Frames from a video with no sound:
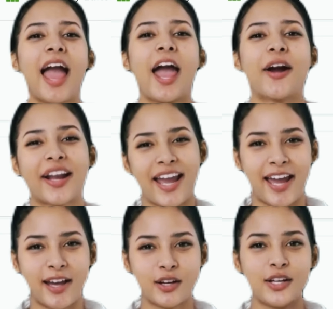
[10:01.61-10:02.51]

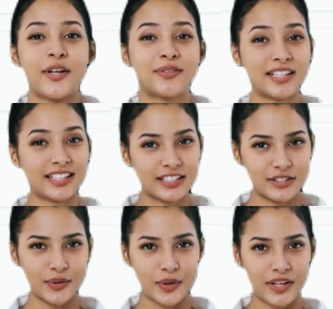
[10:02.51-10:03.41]
Okay, using this
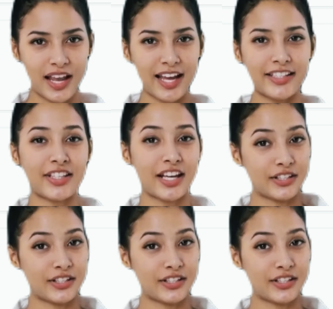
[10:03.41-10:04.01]
query editor,